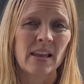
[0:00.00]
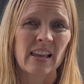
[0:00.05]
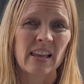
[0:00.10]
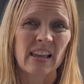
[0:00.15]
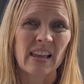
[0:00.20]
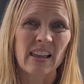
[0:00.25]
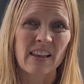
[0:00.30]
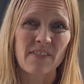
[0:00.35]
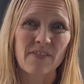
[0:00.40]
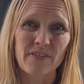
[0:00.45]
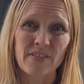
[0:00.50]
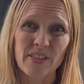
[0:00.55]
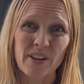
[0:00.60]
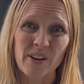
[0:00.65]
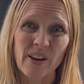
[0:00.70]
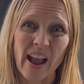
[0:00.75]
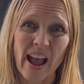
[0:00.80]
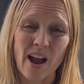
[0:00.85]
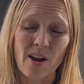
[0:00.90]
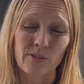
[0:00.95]
If
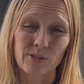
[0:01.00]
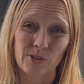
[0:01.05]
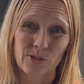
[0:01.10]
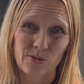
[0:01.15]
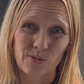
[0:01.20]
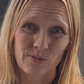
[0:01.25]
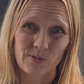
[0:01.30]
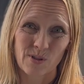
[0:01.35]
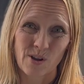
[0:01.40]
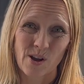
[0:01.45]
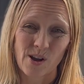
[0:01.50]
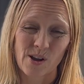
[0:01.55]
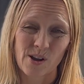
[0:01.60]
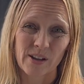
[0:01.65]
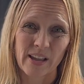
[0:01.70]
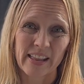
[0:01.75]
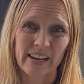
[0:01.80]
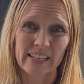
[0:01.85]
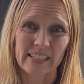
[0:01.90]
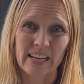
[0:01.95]
they're out too
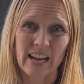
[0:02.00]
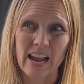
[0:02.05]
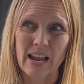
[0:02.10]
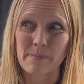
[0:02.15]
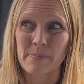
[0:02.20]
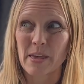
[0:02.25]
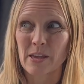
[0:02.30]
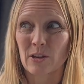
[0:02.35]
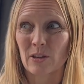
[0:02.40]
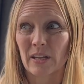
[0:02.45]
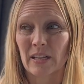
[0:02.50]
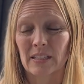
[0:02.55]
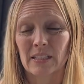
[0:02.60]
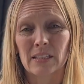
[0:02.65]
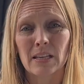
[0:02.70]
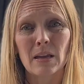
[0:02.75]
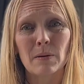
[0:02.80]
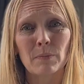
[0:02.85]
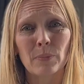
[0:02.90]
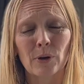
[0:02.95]
long at a time, they could get
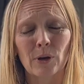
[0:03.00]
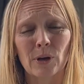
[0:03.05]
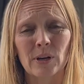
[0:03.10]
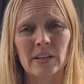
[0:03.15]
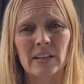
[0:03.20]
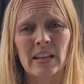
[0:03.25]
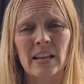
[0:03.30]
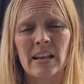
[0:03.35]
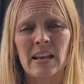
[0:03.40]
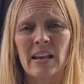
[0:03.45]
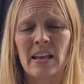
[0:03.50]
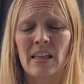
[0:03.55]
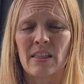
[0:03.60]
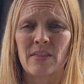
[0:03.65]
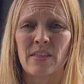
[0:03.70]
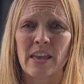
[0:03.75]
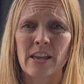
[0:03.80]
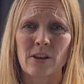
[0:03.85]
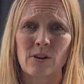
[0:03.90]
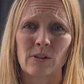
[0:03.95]
sunburned.
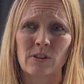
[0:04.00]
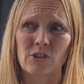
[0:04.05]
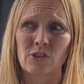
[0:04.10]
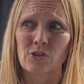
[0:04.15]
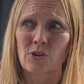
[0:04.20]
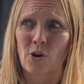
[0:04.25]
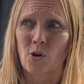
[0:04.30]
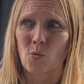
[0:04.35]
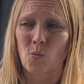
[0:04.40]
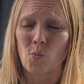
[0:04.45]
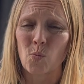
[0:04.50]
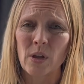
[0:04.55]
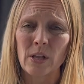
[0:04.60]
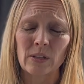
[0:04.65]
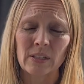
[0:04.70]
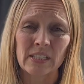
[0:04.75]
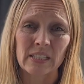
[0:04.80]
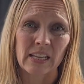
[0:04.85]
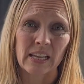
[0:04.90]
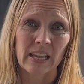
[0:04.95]
They could start
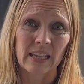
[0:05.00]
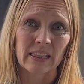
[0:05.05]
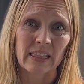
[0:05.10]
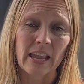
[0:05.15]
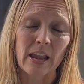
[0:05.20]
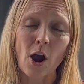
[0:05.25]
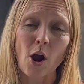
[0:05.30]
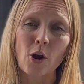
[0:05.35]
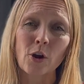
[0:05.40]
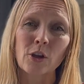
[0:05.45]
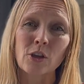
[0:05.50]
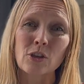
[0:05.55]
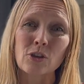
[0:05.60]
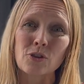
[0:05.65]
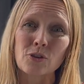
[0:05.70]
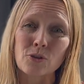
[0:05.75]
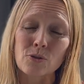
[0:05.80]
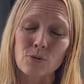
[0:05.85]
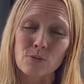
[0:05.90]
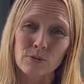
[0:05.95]
wilting. They aren't
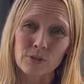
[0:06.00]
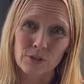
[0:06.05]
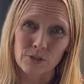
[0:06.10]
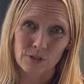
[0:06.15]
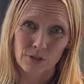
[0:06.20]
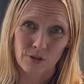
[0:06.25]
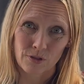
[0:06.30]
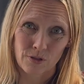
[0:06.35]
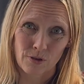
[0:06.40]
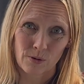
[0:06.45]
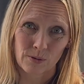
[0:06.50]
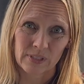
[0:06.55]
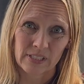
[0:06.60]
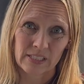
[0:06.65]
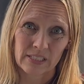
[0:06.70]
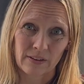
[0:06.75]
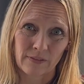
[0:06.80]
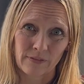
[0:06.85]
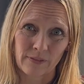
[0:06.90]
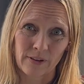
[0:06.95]
used to those
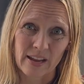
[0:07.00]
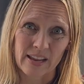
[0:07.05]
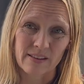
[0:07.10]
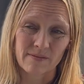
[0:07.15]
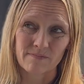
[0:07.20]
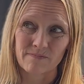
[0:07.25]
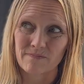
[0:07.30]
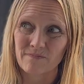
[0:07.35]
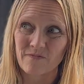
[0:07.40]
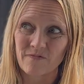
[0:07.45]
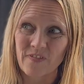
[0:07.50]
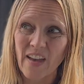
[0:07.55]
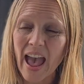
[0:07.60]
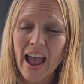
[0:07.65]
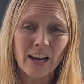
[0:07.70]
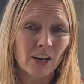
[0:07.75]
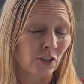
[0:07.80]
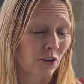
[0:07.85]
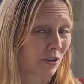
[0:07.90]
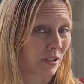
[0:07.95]
different
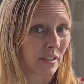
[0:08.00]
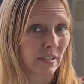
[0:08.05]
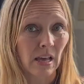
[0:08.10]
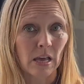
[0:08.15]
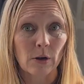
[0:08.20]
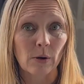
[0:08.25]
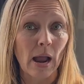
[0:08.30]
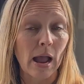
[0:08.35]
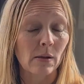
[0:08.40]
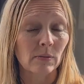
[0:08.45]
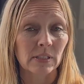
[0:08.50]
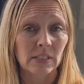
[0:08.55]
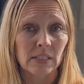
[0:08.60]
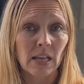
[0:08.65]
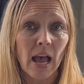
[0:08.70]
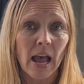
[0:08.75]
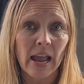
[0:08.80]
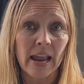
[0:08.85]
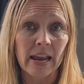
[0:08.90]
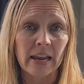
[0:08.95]
factors that are
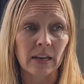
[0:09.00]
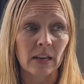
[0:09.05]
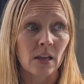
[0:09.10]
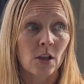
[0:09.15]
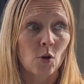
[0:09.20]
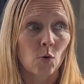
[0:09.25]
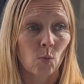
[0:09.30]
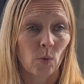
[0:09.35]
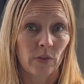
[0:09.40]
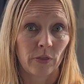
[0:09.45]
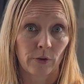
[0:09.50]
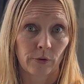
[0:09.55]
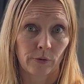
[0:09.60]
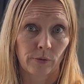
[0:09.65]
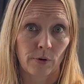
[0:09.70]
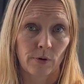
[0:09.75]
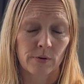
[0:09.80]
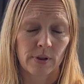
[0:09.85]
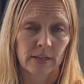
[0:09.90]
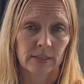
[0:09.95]
outside when they're
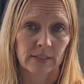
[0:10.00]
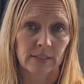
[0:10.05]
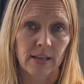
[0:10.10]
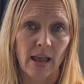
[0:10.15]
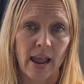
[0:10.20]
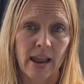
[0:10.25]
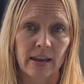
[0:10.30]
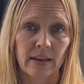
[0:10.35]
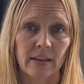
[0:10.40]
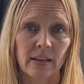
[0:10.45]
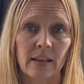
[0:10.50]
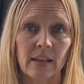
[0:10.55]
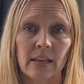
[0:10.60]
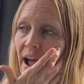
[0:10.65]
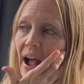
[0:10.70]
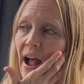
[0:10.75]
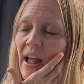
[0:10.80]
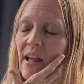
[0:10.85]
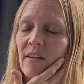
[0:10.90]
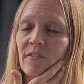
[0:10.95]
grown inside.
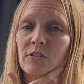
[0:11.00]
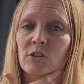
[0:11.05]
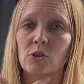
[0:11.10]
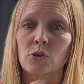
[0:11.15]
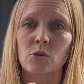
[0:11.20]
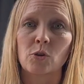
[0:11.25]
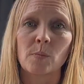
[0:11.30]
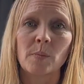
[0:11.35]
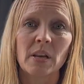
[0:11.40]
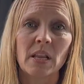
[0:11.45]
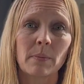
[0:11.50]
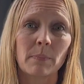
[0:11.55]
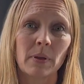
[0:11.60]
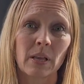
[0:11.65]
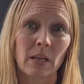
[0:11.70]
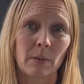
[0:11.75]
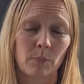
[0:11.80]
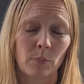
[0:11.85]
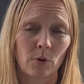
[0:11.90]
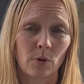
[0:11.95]
I have too many
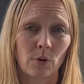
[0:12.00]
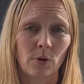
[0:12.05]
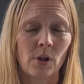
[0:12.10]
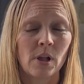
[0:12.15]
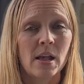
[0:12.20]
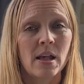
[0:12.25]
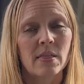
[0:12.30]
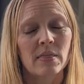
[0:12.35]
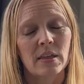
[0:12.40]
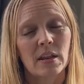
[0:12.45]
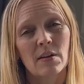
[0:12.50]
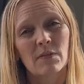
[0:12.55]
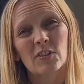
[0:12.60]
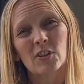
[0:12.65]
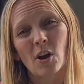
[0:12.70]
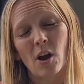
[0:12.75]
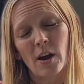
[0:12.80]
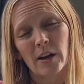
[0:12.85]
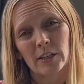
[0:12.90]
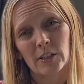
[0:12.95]
people that I've
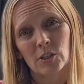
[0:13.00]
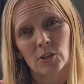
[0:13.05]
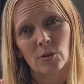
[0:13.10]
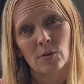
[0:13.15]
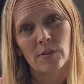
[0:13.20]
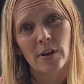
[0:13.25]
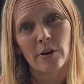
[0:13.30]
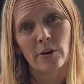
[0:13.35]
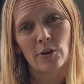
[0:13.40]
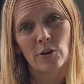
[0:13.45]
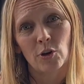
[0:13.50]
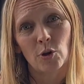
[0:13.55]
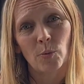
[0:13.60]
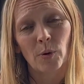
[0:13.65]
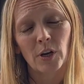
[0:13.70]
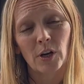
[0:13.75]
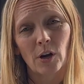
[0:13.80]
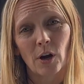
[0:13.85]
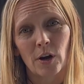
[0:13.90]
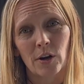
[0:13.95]
talked to that are
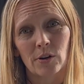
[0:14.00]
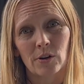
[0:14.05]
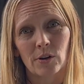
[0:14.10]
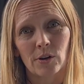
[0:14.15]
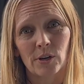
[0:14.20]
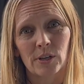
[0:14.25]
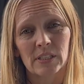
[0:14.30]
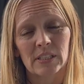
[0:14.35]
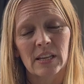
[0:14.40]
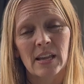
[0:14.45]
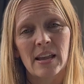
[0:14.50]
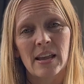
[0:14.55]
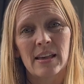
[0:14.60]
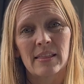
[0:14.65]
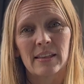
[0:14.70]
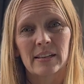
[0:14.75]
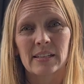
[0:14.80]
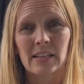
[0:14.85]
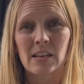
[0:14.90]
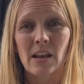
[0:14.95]
newer gardeners
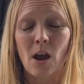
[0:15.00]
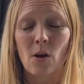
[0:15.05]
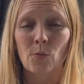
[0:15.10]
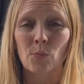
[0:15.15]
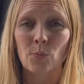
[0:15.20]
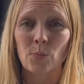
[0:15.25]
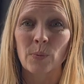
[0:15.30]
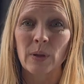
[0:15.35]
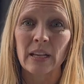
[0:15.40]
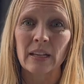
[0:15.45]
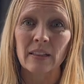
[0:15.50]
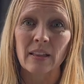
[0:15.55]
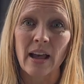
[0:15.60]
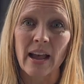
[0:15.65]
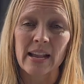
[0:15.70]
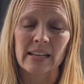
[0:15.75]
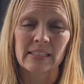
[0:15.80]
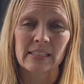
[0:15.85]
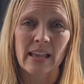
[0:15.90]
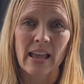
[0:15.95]
that did not
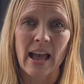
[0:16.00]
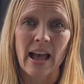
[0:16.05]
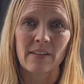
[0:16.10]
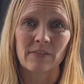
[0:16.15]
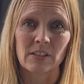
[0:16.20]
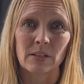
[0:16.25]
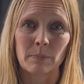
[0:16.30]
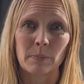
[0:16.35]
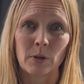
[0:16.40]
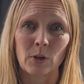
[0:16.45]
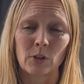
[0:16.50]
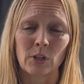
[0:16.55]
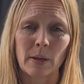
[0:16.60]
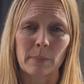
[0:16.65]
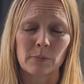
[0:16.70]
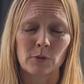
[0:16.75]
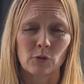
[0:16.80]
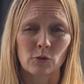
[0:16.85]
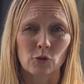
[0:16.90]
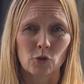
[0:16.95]
realize they have to build
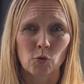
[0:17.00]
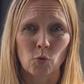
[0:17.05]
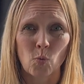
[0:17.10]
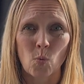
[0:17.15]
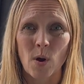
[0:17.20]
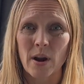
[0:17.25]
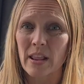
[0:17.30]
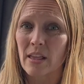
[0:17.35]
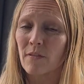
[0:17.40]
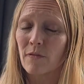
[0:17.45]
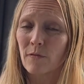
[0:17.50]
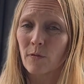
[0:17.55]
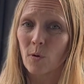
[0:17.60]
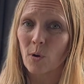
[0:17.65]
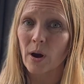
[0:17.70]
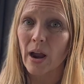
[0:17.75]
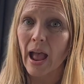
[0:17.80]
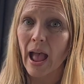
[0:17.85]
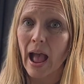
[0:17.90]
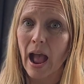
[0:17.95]
up to
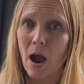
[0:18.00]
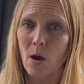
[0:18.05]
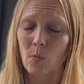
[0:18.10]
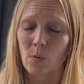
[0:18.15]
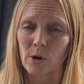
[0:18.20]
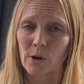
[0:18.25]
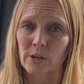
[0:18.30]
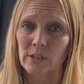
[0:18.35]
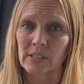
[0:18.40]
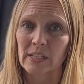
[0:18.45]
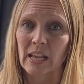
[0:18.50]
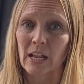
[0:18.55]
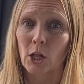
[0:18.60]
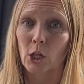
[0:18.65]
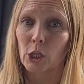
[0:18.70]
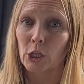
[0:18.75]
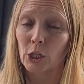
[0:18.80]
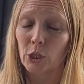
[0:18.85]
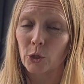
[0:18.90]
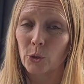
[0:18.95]
24 hours,
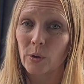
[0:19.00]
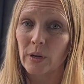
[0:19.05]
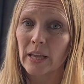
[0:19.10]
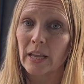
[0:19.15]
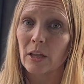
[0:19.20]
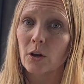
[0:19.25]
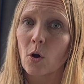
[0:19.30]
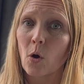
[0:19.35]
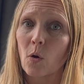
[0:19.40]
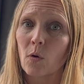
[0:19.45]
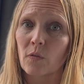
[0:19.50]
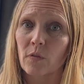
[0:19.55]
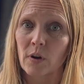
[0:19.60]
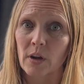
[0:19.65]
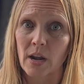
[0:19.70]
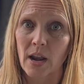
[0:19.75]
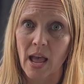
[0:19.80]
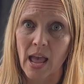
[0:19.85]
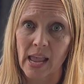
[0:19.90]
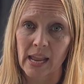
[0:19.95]
including an
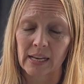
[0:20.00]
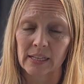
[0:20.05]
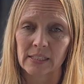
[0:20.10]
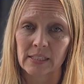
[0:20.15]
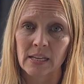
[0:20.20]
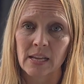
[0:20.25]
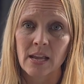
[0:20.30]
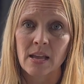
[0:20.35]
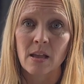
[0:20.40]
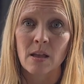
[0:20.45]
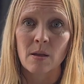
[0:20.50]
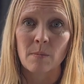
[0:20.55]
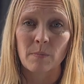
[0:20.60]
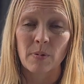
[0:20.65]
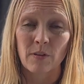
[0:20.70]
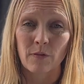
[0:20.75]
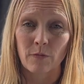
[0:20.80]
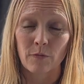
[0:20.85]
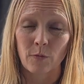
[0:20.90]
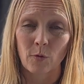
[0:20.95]
overnight,
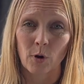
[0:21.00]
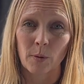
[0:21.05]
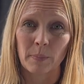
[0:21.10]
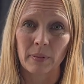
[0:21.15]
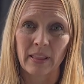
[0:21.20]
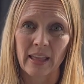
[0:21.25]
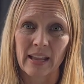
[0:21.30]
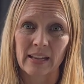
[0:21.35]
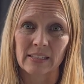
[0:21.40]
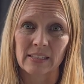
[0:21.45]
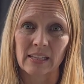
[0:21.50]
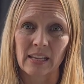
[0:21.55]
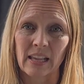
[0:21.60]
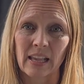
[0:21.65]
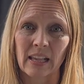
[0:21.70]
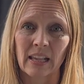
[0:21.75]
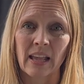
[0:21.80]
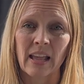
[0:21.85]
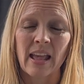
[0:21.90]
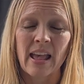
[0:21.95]
before
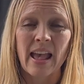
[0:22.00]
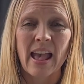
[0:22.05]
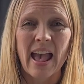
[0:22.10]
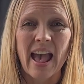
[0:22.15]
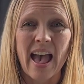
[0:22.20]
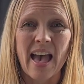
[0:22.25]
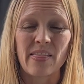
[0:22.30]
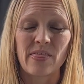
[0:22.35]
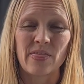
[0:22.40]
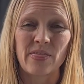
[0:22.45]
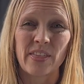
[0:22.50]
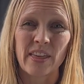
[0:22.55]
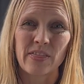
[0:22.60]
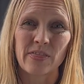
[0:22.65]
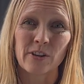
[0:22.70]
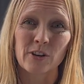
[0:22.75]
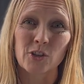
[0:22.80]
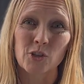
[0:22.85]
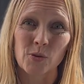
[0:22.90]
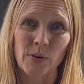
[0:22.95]
planting, and then
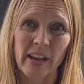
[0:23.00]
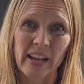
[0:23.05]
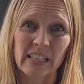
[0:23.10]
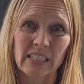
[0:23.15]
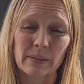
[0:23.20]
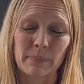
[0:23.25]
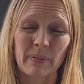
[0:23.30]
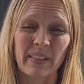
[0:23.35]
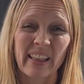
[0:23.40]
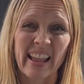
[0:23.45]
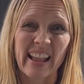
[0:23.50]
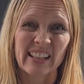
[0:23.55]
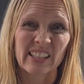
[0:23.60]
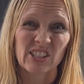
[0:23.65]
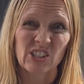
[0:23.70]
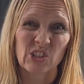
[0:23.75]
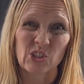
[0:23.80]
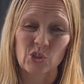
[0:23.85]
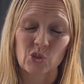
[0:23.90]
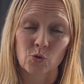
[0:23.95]
their
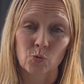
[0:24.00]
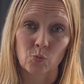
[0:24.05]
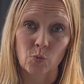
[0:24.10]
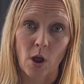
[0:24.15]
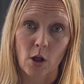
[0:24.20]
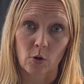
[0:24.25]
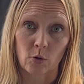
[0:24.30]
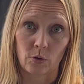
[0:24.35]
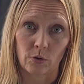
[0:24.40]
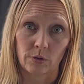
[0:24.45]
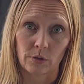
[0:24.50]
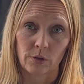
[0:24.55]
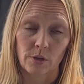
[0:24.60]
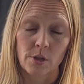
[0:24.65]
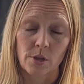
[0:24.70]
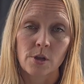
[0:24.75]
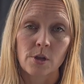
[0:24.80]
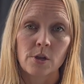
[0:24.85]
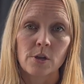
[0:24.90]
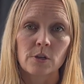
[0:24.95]
transplants struggled.
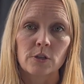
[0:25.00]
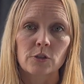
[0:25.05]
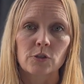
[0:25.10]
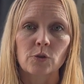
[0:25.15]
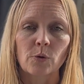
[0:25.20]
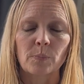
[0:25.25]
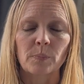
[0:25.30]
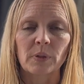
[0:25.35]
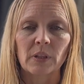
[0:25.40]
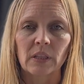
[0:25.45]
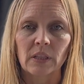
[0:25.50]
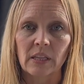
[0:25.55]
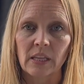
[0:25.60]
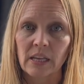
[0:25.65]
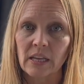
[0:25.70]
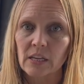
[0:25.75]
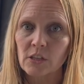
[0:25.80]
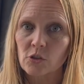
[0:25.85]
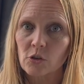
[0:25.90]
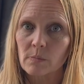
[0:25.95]
So
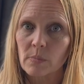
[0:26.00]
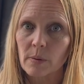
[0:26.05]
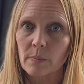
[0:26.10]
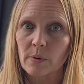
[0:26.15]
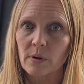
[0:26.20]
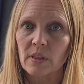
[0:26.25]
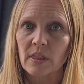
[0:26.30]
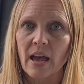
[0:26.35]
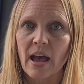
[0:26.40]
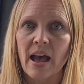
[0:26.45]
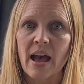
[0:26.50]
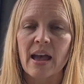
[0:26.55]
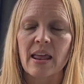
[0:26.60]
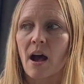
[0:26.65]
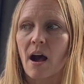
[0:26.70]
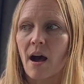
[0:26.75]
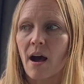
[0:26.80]
please remember that.